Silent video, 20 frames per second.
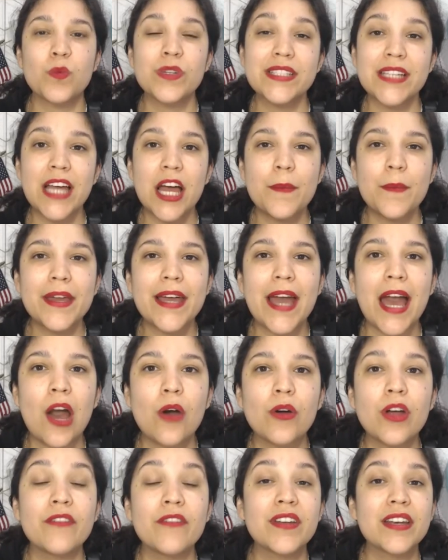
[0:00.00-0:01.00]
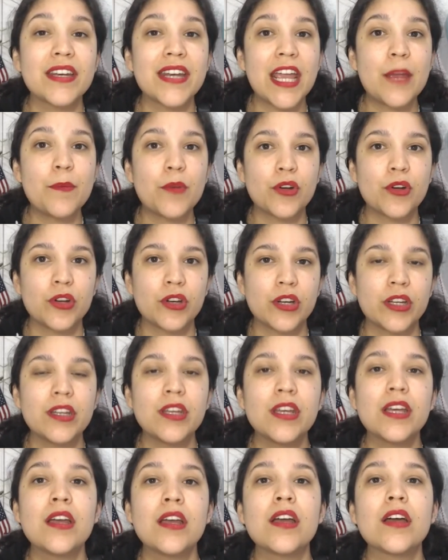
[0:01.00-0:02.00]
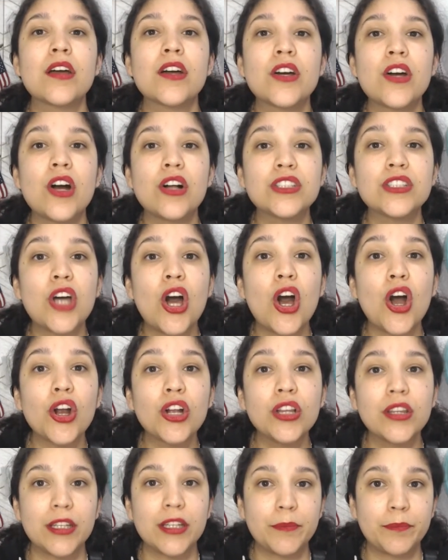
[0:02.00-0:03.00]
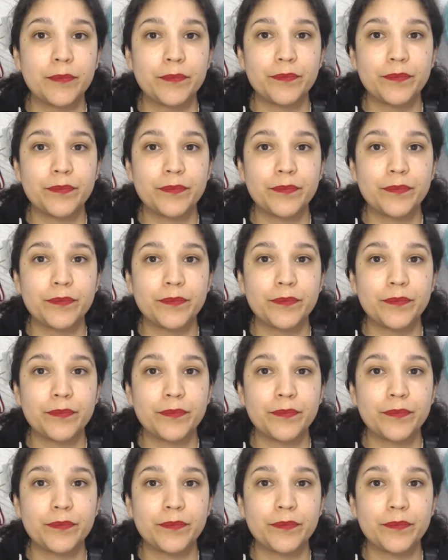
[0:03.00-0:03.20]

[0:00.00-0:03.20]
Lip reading: coming out of a neighborhood called Harlem.